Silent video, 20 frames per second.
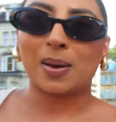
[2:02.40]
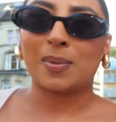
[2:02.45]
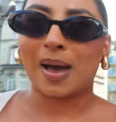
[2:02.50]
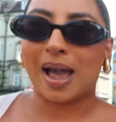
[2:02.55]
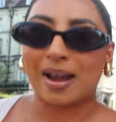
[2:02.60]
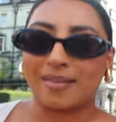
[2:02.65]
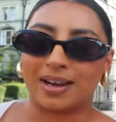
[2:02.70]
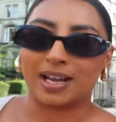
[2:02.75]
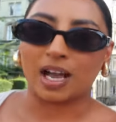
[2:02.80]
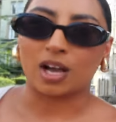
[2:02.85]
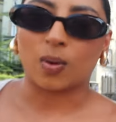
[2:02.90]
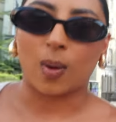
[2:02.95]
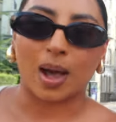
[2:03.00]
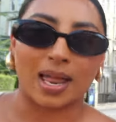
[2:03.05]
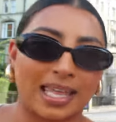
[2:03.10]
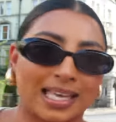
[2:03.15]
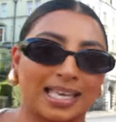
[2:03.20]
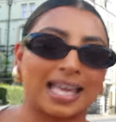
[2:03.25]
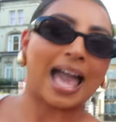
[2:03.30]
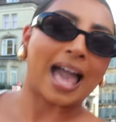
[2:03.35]
we're wearing are
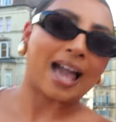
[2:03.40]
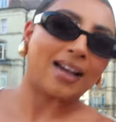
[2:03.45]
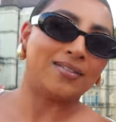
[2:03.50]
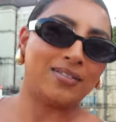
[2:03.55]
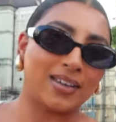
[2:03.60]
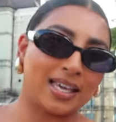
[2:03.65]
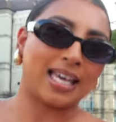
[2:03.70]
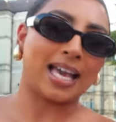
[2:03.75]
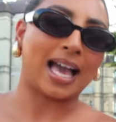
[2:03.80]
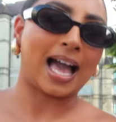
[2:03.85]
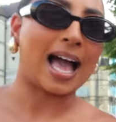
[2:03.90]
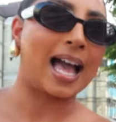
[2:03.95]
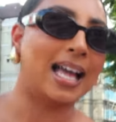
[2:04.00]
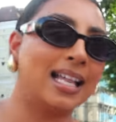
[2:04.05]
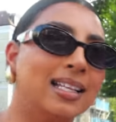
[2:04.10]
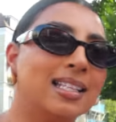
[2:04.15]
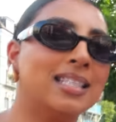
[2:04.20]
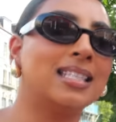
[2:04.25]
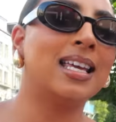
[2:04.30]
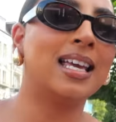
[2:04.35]
quite like heavy
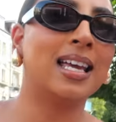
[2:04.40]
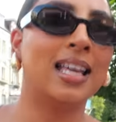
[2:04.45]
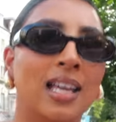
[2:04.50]
and